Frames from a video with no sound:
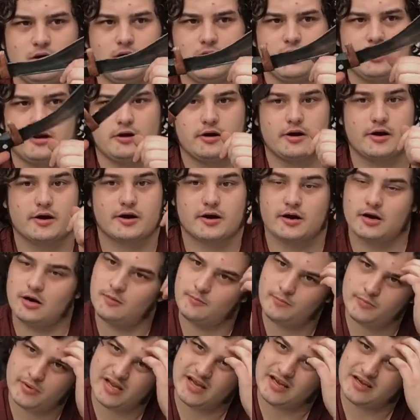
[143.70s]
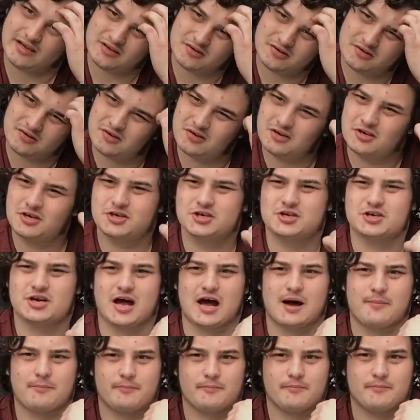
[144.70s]
You're not going to be
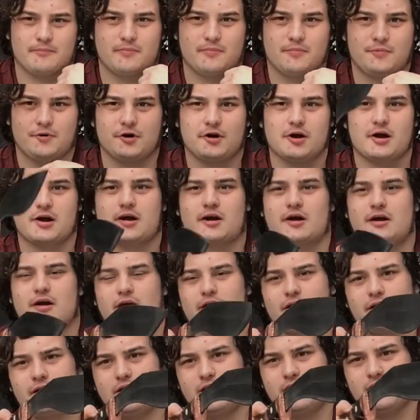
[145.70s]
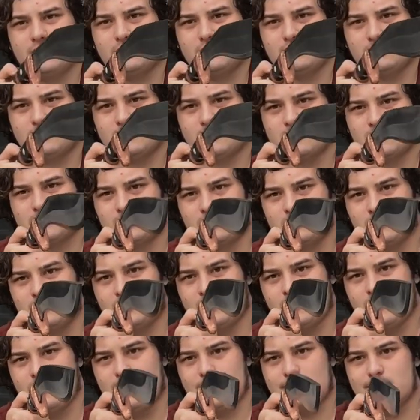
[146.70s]
You're not going to
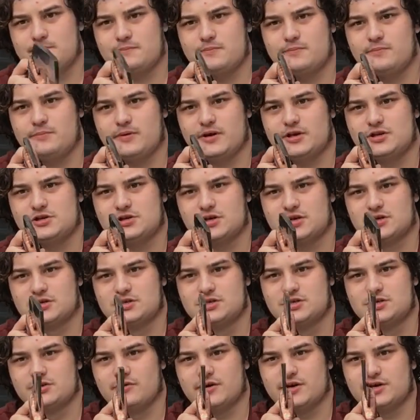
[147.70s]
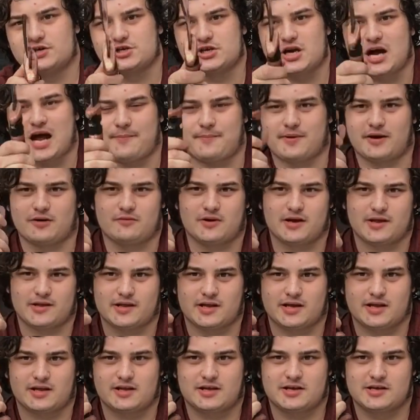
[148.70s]
be just doing chopping with
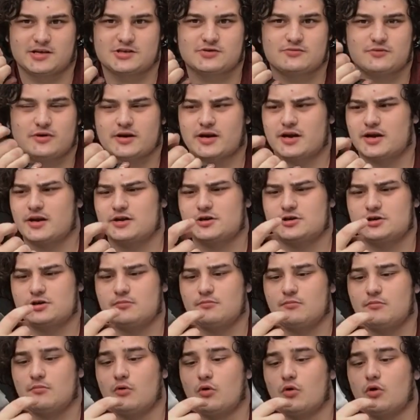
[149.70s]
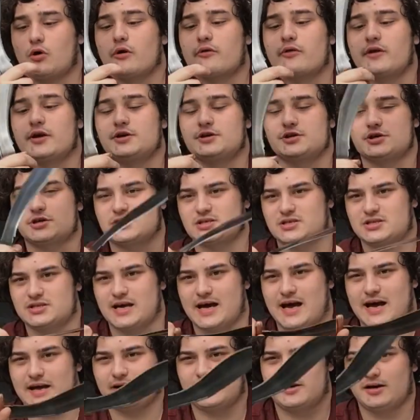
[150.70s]
it. This one can do more than just
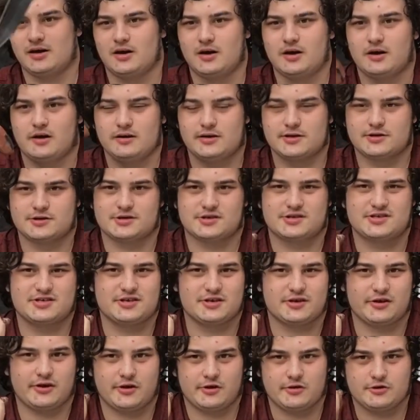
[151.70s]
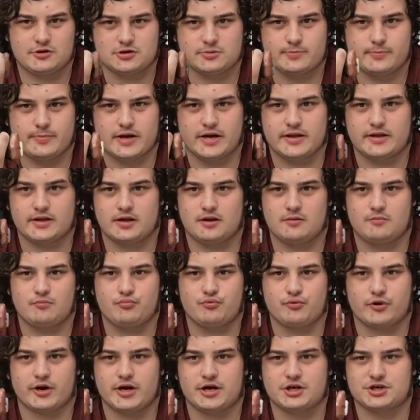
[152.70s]
that. These are still used by the
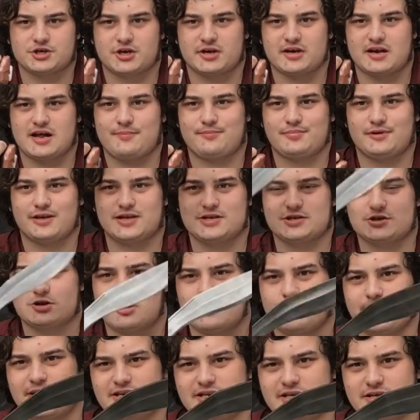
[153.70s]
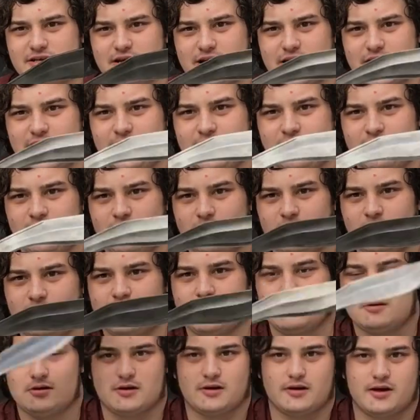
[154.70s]
British and Nepalese army today,
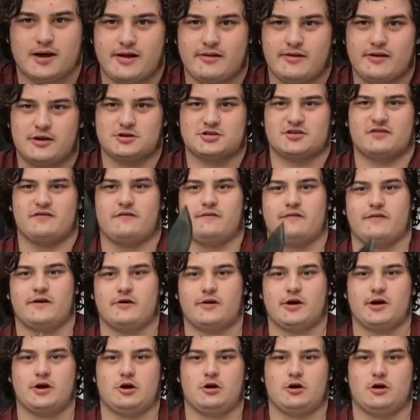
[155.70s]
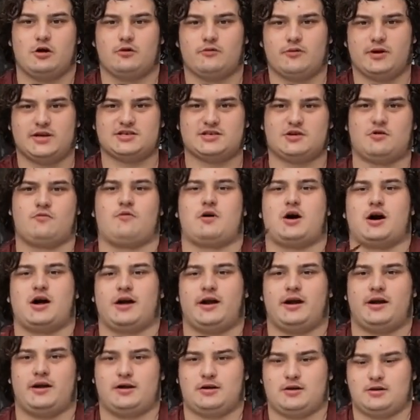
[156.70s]
and there's a very good reason why.